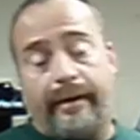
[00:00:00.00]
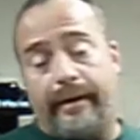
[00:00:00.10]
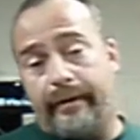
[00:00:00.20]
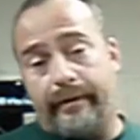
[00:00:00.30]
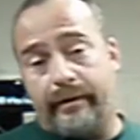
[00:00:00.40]

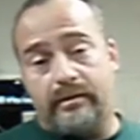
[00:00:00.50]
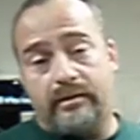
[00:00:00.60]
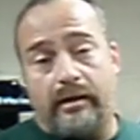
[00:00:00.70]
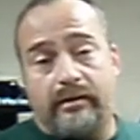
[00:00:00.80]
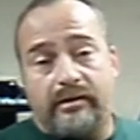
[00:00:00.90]
and it's
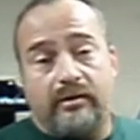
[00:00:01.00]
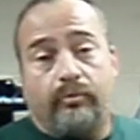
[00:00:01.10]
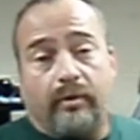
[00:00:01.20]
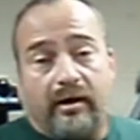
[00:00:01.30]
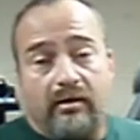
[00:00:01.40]
not a deal
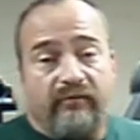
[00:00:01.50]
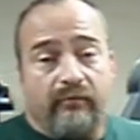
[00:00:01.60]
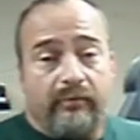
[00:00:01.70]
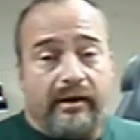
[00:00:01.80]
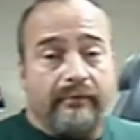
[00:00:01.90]
breaker for
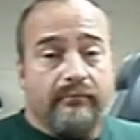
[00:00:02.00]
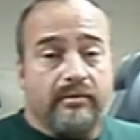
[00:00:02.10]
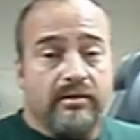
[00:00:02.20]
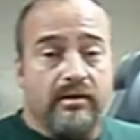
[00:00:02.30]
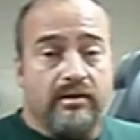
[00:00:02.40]
me
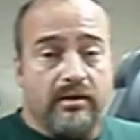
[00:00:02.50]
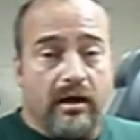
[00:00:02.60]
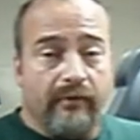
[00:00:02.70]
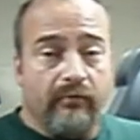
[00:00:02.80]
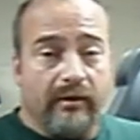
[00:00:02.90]
since
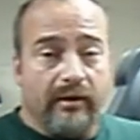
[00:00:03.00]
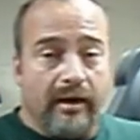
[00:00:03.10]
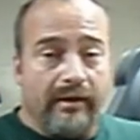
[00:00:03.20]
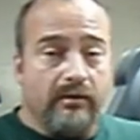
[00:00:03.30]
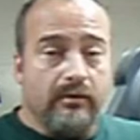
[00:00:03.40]
I really
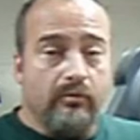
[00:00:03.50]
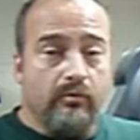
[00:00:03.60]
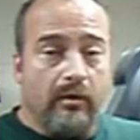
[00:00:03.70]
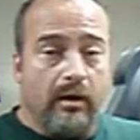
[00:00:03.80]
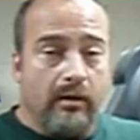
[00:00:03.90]
like
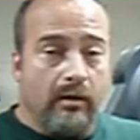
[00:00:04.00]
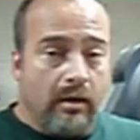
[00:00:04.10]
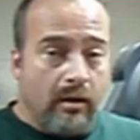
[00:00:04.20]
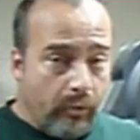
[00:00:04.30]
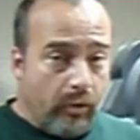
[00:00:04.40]
to
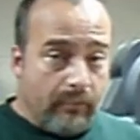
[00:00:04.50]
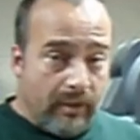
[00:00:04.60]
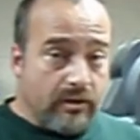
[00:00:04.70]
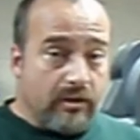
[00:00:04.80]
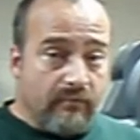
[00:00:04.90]
burn my
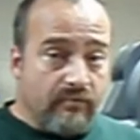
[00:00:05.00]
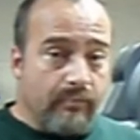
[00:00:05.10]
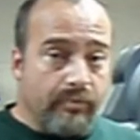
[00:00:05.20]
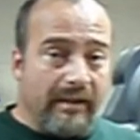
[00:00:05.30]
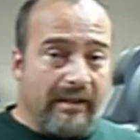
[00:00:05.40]
stoves
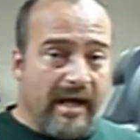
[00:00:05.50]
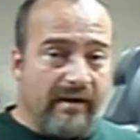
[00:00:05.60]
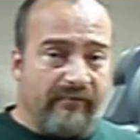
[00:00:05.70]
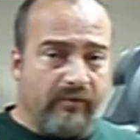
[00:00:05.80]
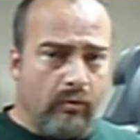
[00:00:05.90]
completely out
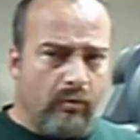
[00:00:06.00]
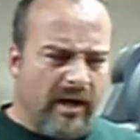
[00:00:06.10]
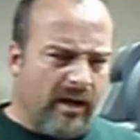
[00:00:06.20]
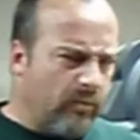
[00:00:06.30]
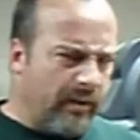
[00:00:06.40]
of fuel.
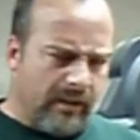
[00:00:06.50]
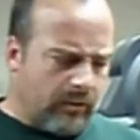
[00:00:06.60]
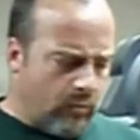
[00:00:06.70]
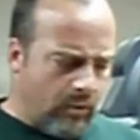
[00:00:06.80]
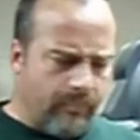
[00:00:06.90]
I don't want to have
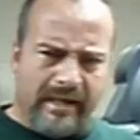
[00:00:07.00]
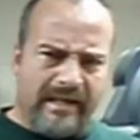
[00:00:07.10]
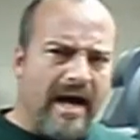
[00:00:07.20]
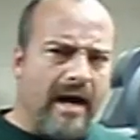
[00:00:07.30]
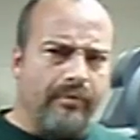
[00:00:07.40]
to worry about a
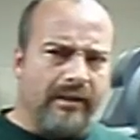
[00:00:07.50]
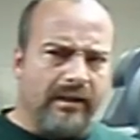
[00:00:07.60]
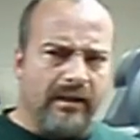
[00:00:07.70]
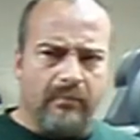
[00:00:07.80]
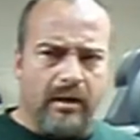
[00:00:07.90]
cap
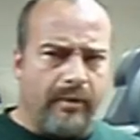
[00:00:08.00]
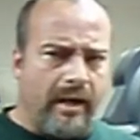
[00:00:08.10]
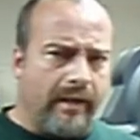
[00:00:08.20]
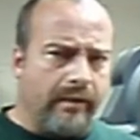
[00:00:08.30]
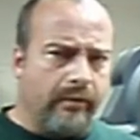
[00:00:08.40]
leaking in my
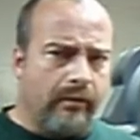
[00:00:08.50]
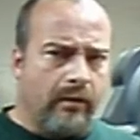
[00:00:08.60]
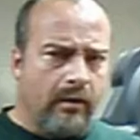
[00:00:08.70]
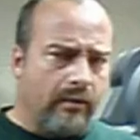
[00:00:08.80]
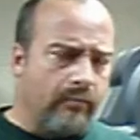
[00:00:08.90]
pack.
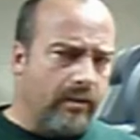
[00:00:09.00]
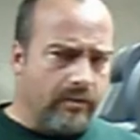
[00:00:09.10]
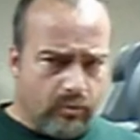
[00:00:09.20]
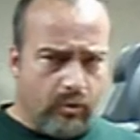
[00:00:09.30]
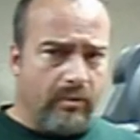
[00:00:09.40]
I'd rather
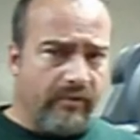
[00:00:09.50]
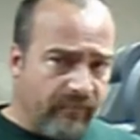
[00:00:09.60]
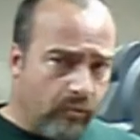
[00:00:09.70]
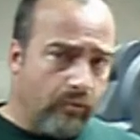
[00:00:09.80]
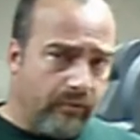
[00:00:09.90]
store my
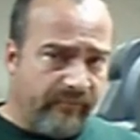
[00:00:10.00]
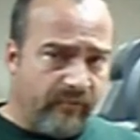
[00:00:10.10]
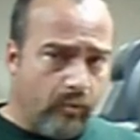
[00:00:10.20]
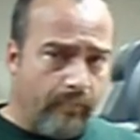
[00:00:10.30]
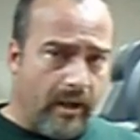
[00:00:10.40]
fuel in the
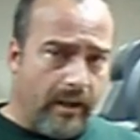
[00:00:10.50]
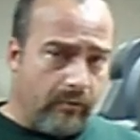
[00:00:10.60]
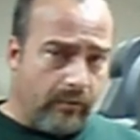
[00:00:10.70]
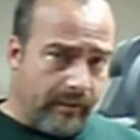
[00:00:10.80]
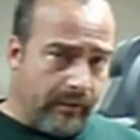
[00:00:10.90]
fuel
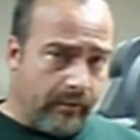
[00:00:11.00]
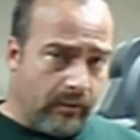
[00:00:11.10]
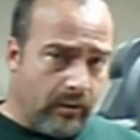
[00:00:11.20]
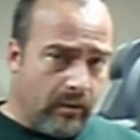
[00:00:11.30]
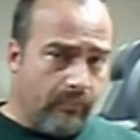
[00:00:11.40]
bottle and
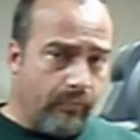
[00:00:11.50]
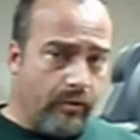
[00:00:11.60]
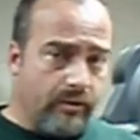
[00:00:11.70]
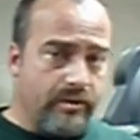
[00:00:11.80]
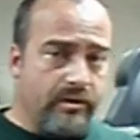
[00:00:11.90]

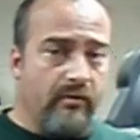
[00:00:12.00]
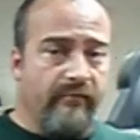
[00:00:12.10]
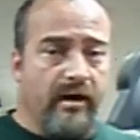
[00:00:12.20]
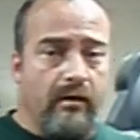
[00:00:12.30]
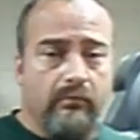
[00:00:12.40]
burn the
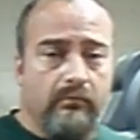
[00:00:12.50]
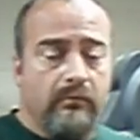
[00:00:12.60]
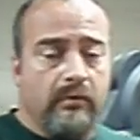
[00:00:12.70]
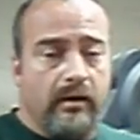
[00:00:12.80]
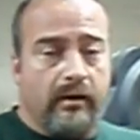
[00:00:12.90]
stove out
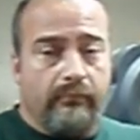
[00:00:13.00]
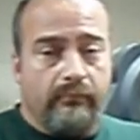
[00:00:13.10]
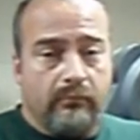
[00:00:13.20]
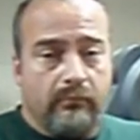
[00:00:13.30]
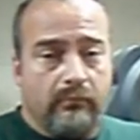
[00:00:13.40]

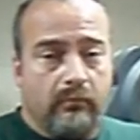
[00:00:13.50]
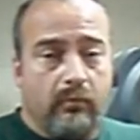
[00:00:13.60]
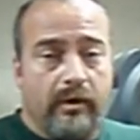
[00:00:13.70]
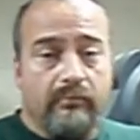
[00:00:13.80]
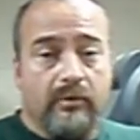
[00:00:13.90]
when I'm